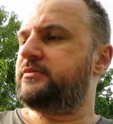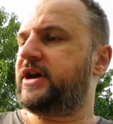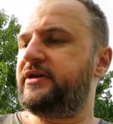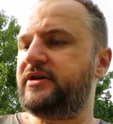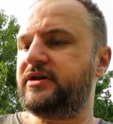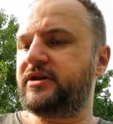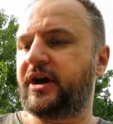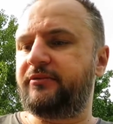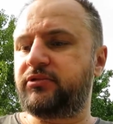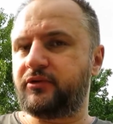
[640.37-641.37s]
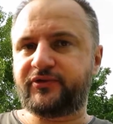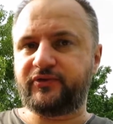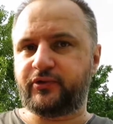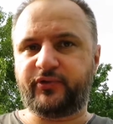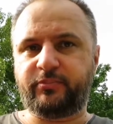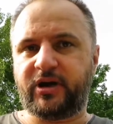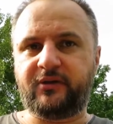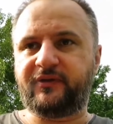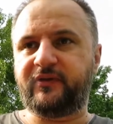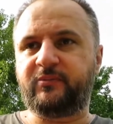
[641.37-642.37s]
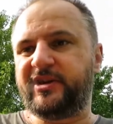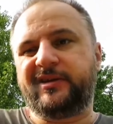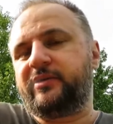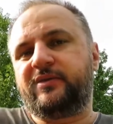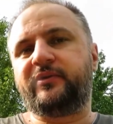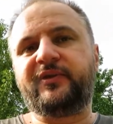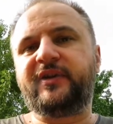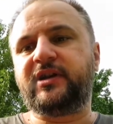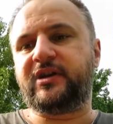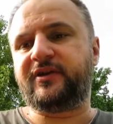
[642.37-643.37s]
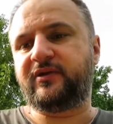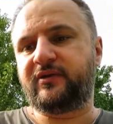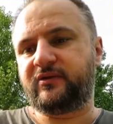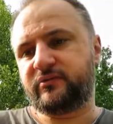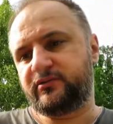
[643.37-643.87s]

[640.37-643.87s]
I wrote those biases, but it was English.